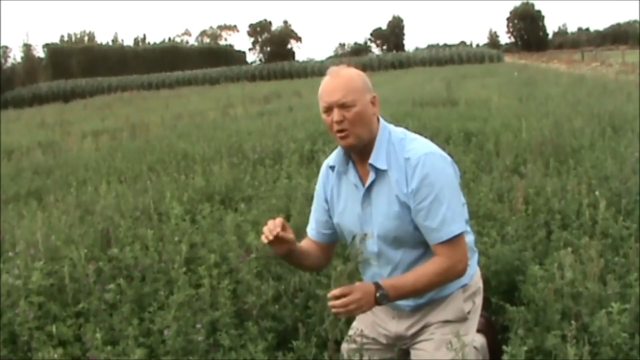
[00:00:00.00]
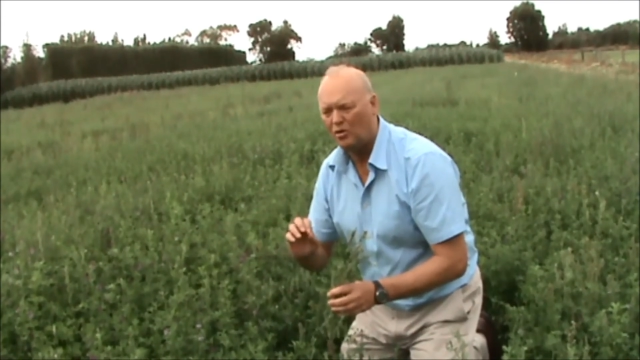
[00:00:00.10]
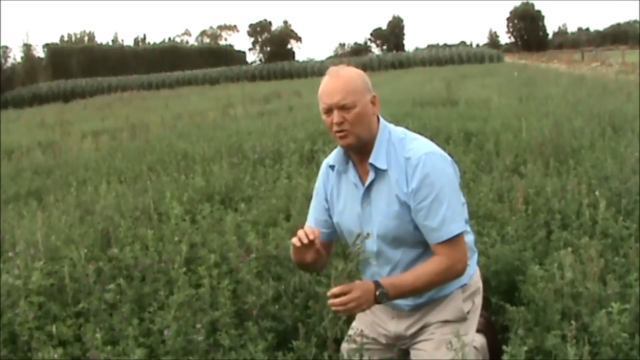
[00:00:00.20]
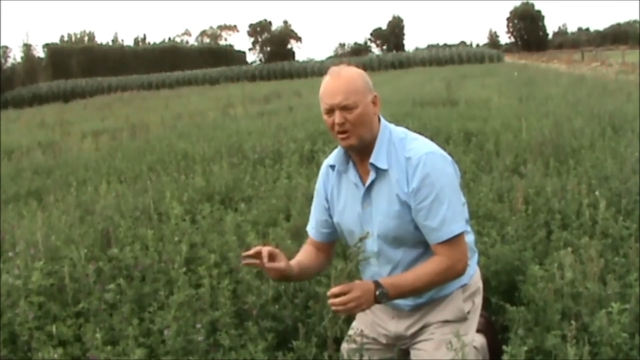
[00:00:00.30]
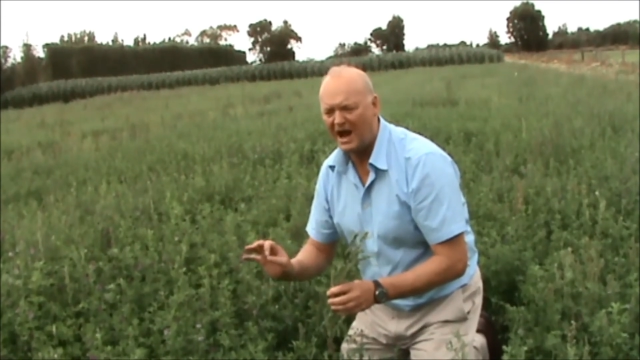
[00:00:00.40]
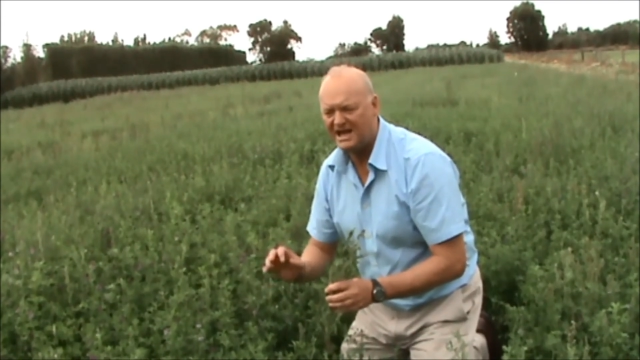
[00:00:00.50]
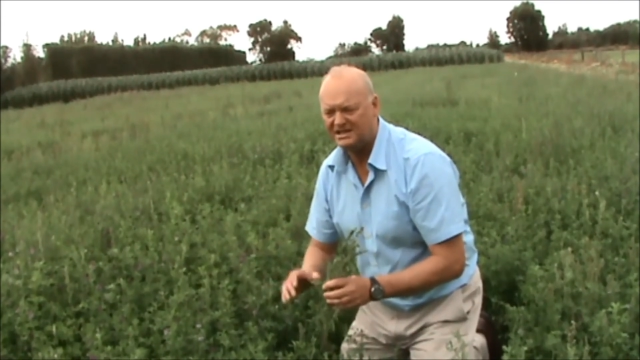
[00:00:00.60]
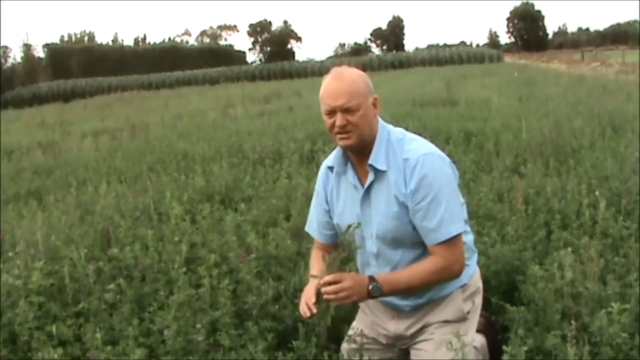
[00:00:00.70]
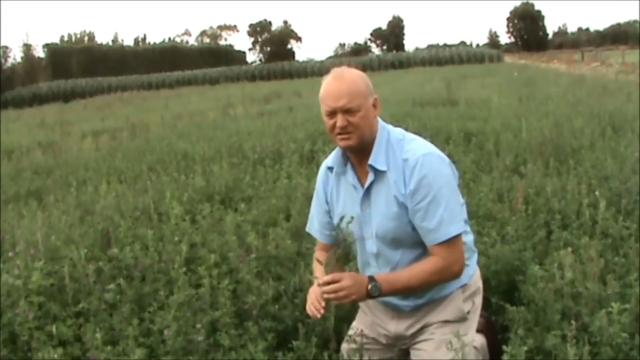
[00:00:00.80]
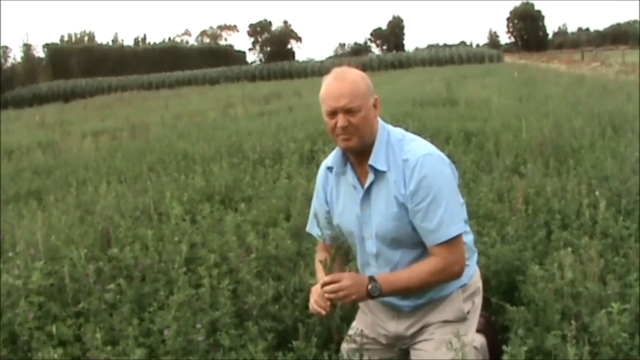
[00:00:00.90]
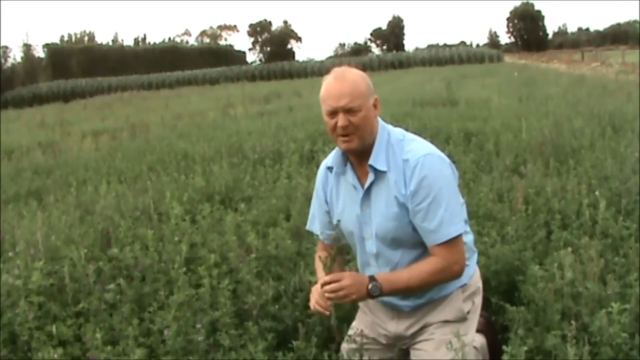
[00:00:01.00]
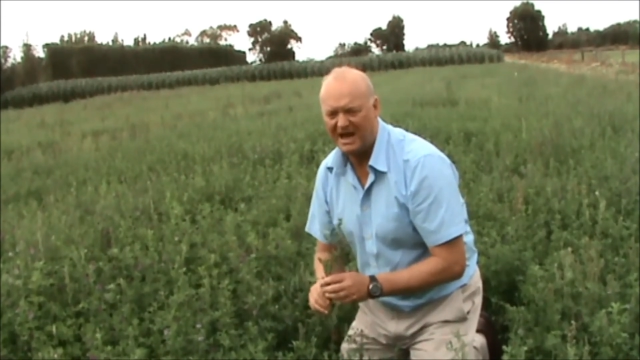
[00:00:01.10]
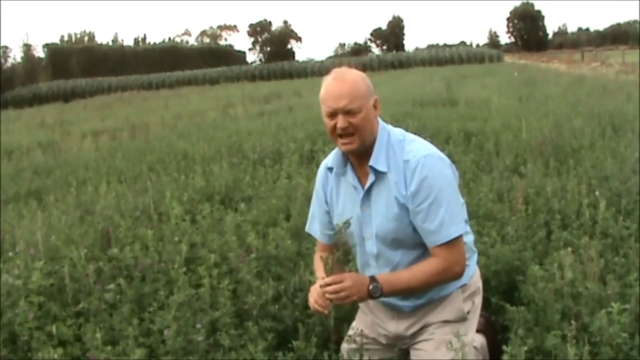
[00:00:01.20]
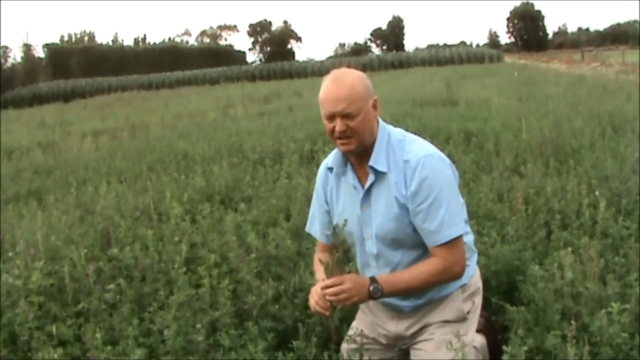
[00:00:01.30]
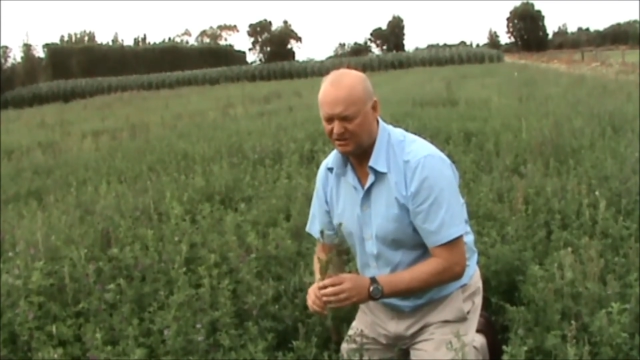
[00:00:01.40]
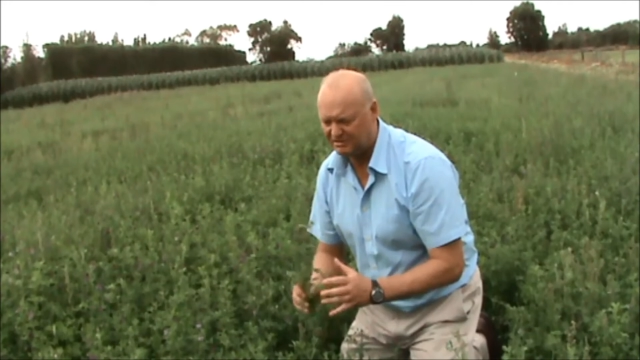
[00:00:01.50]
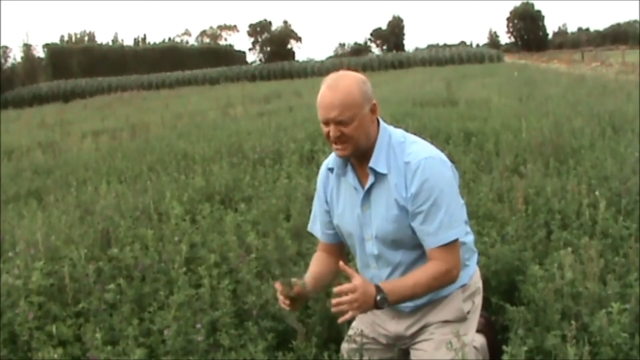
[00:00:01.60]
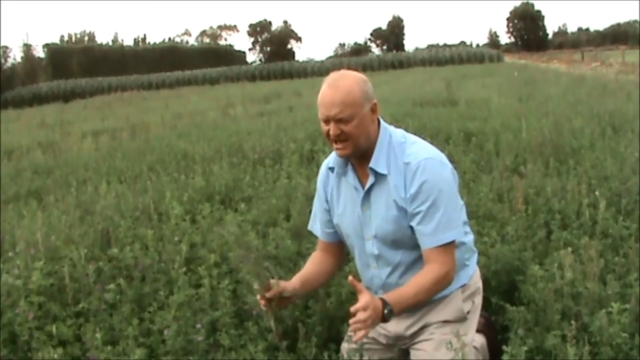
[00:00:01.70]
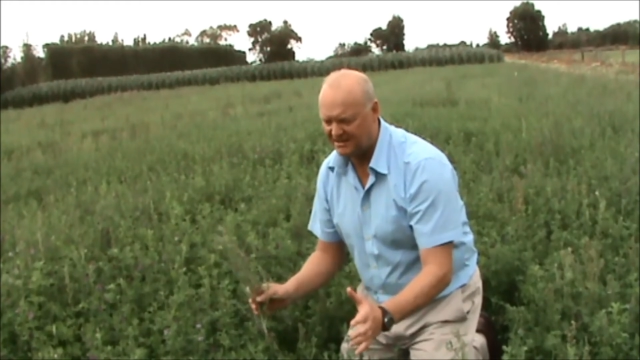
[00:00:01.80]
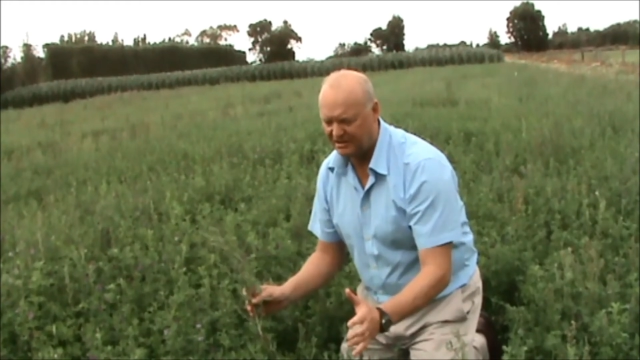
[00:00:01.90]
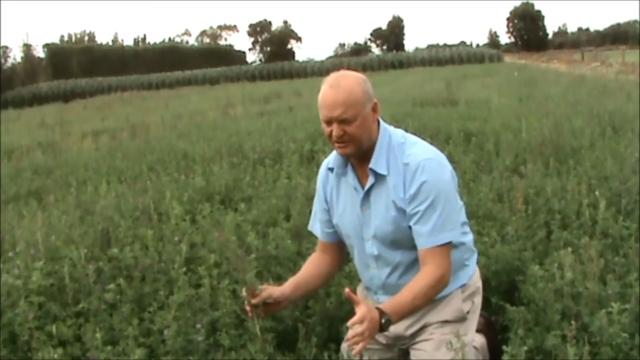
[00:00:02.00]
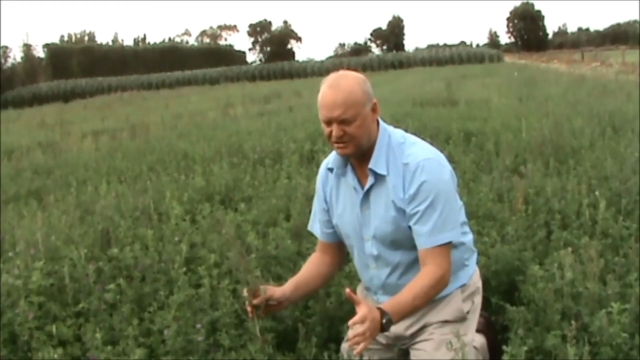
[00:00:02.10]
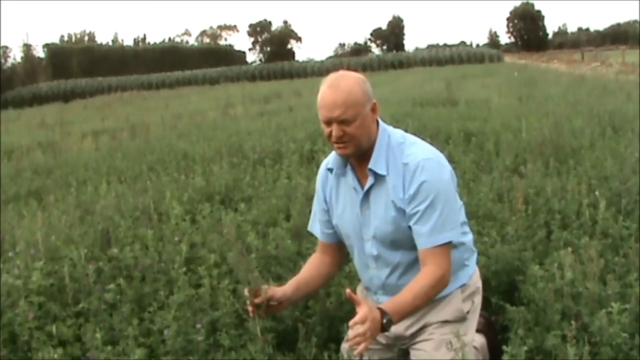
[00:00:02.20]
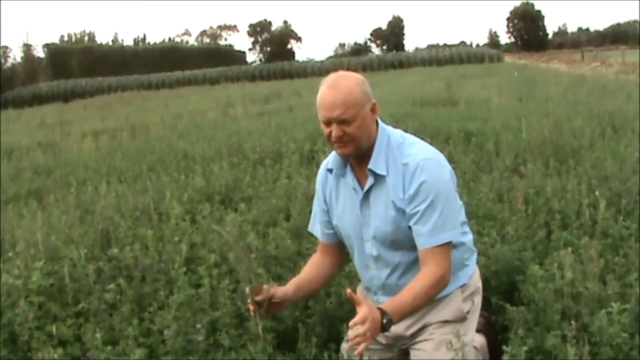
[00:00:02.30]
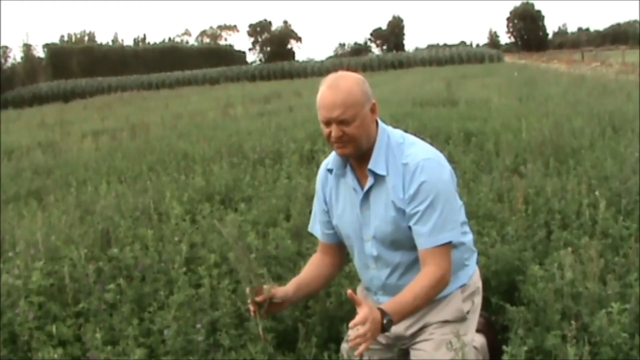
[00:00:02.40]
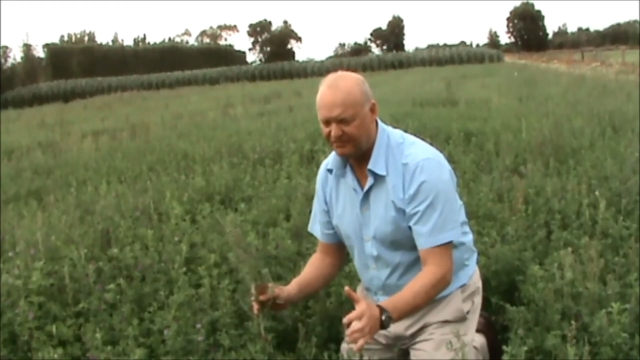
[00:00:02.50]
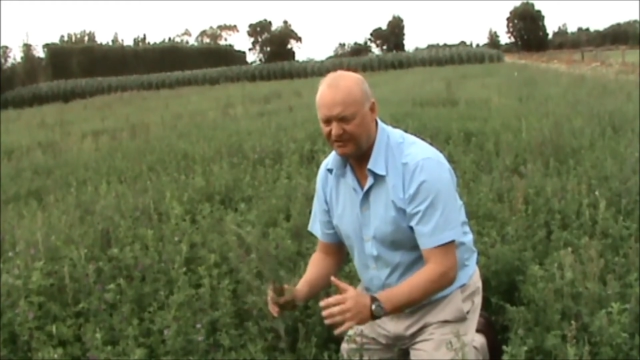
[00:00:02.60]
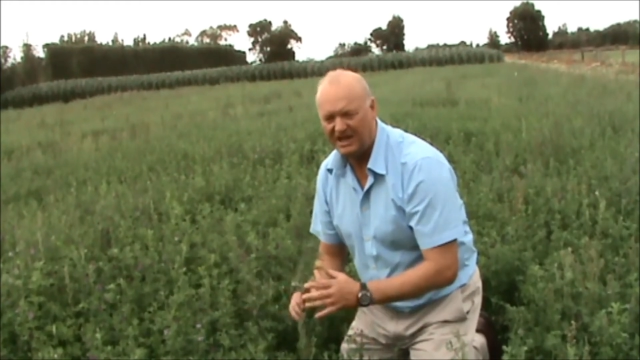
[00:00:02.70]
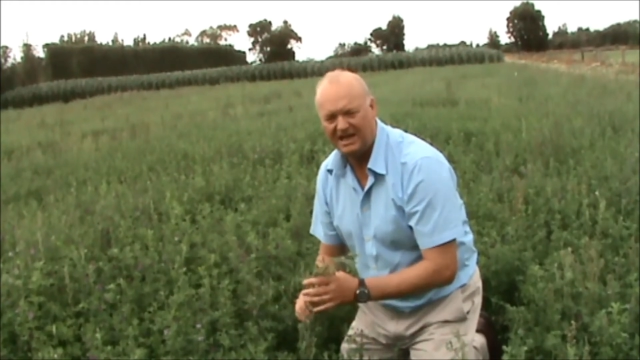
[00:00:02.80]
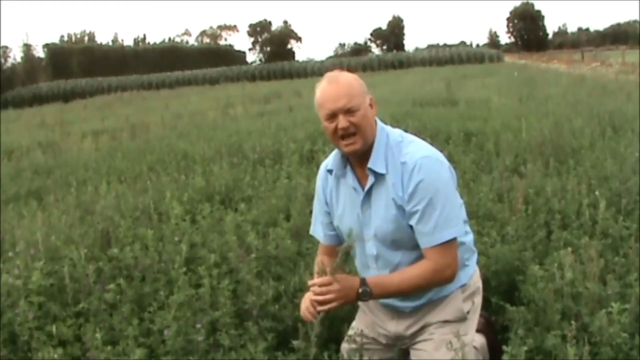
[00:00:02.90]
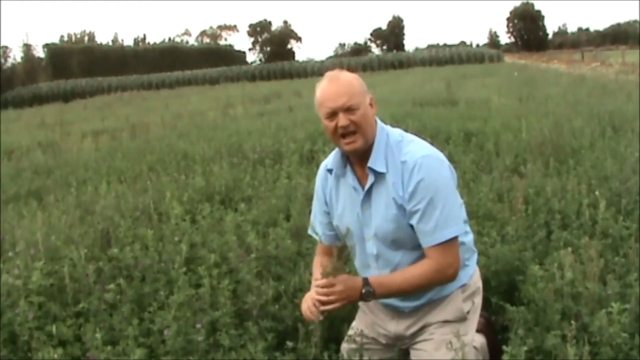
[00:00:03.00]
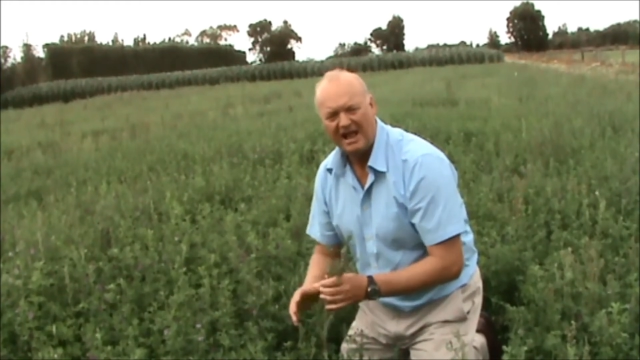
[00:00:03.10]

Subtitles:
or graze the paddock, take the lucerne for feed,